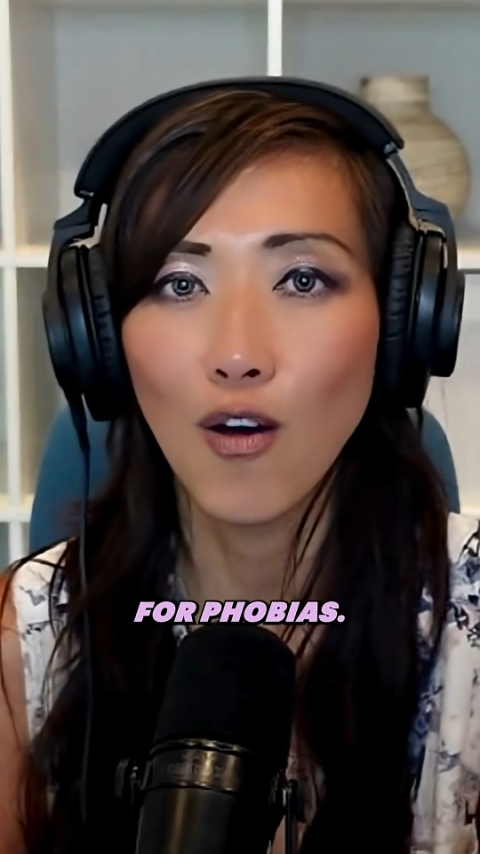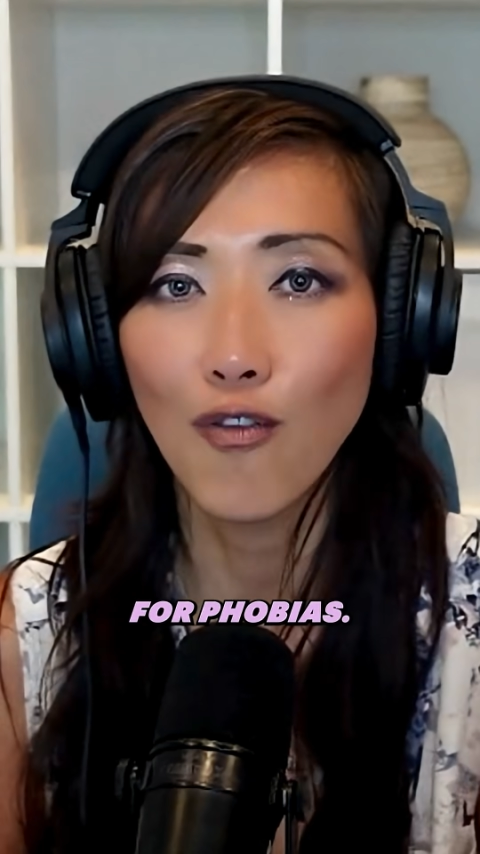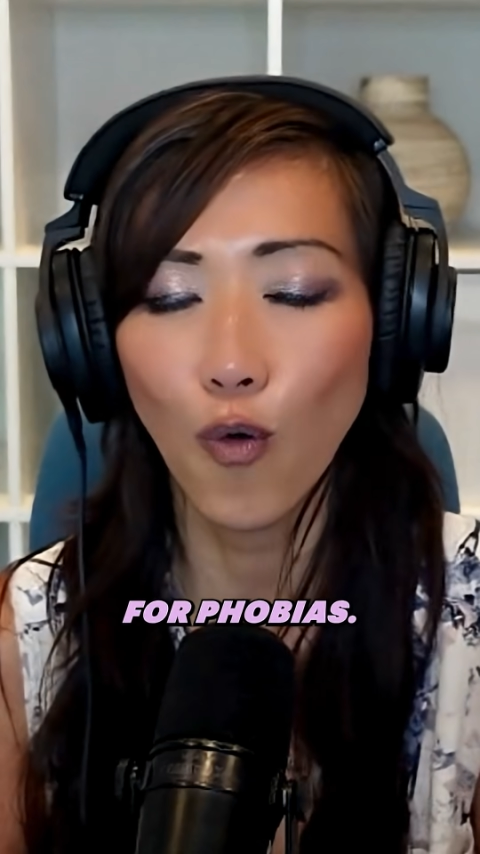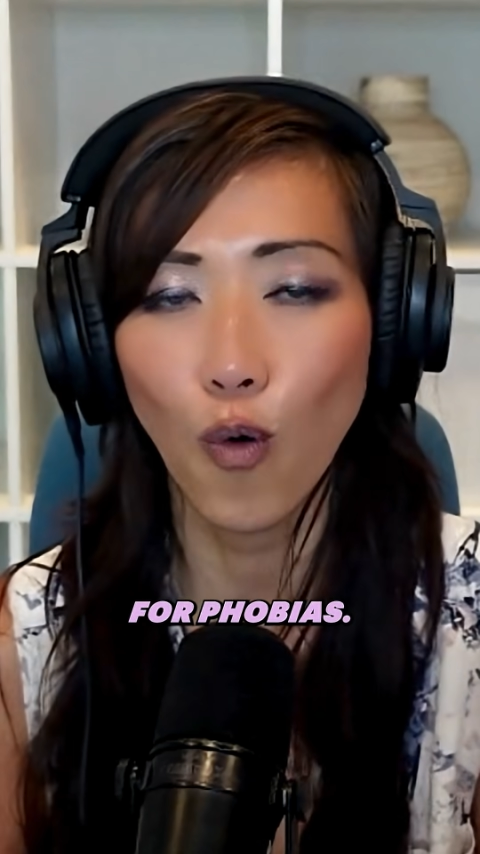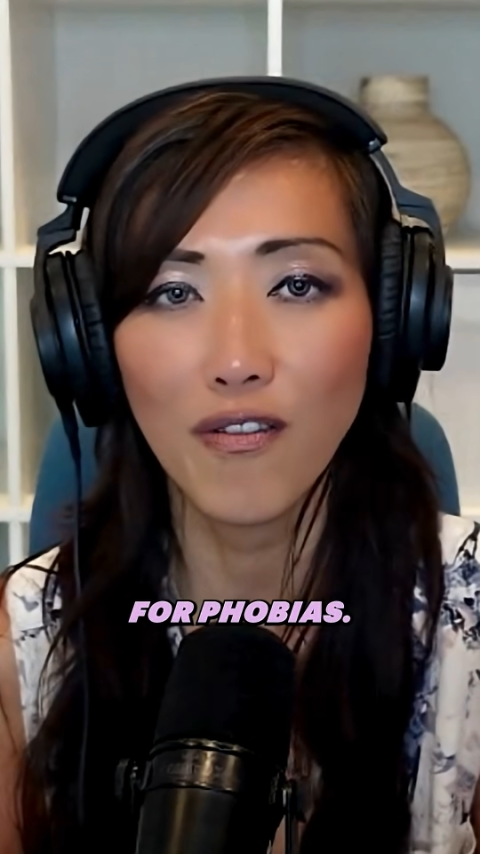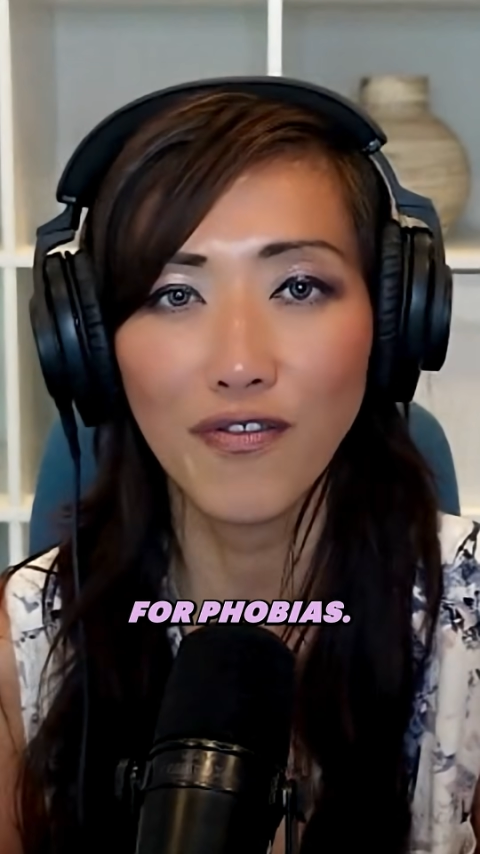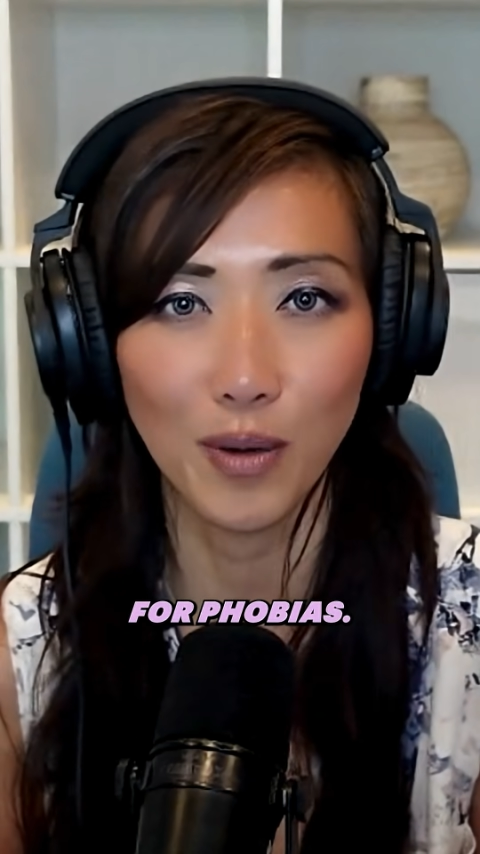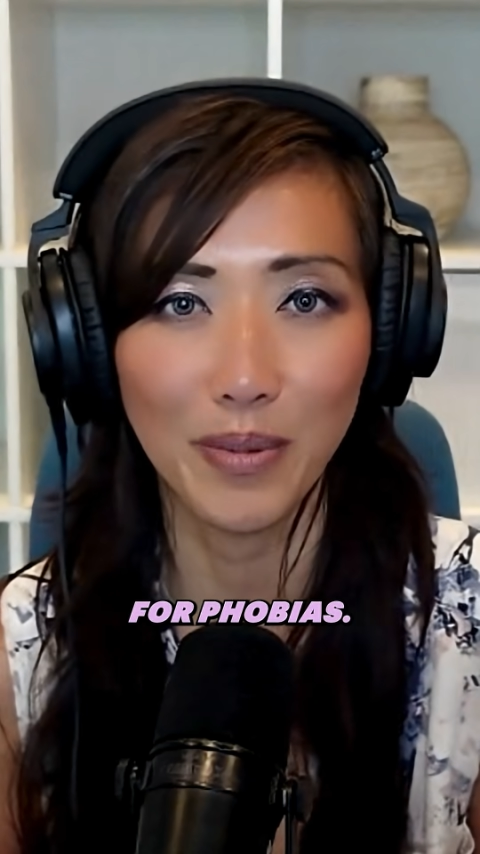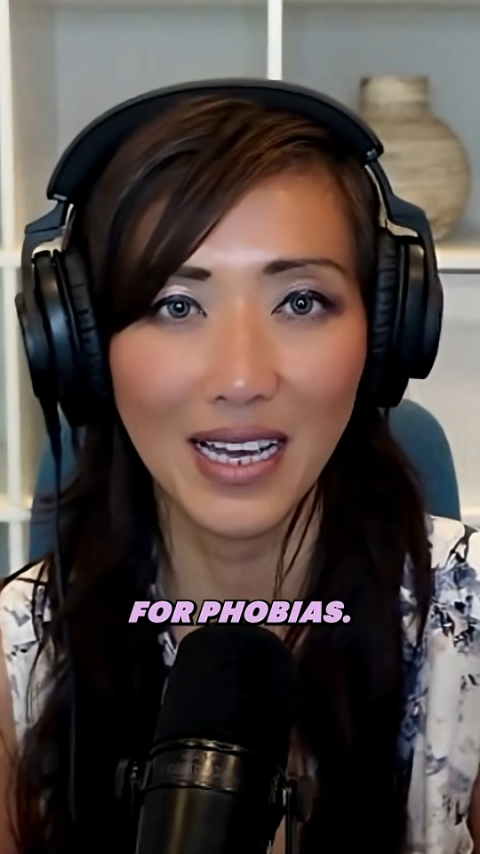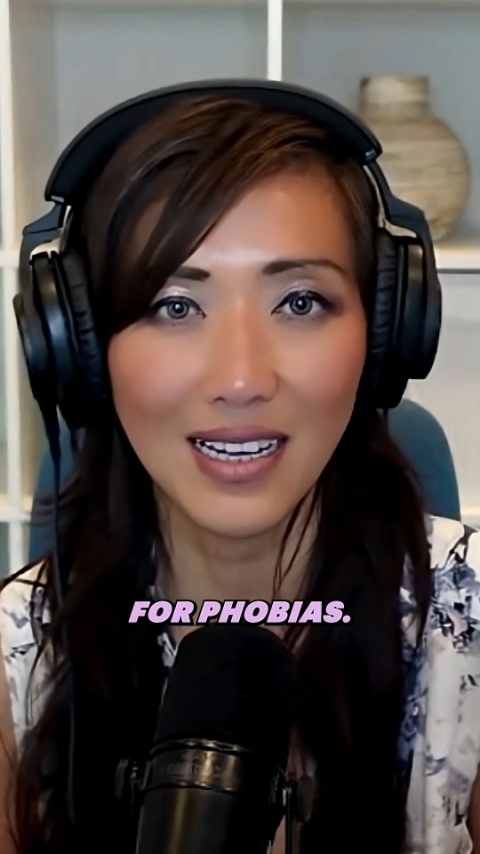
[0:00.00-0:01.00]
for
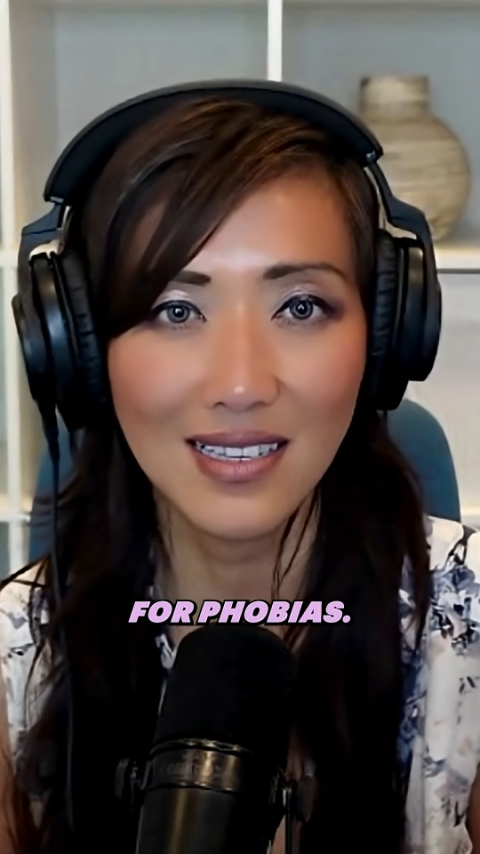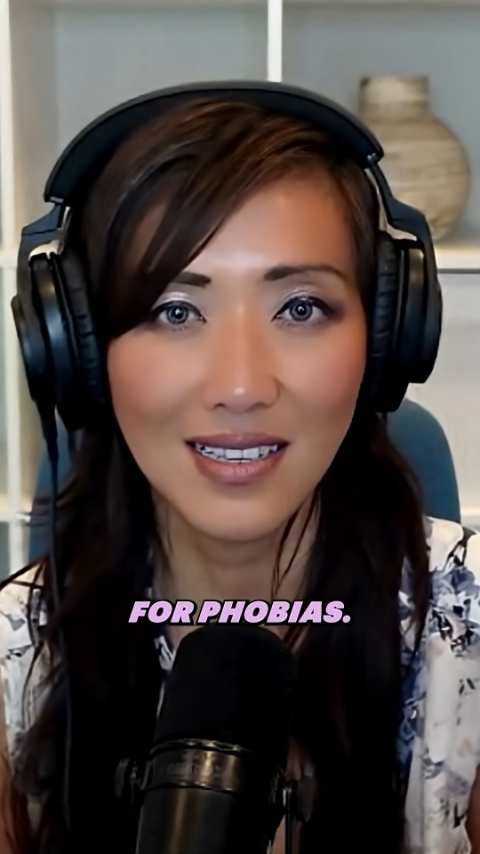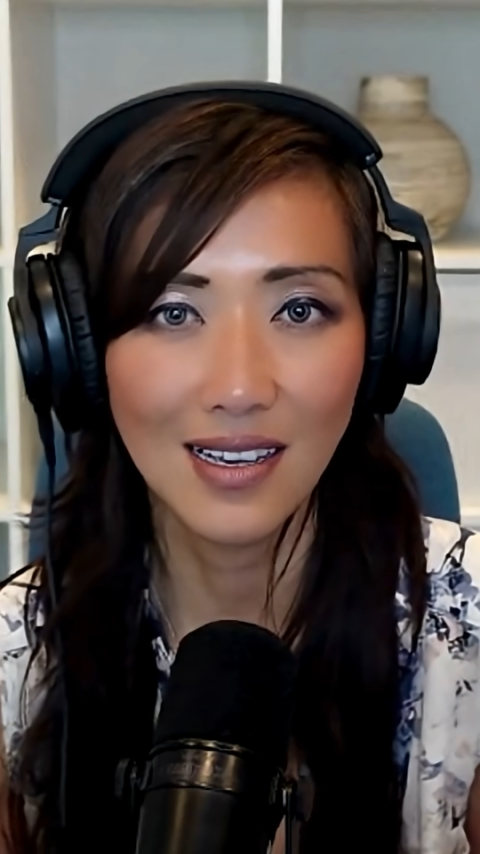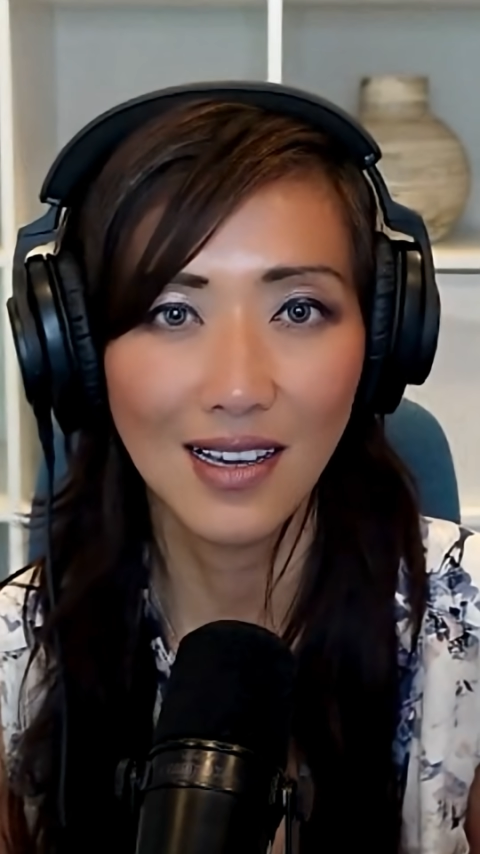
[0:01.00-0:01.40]
phobias.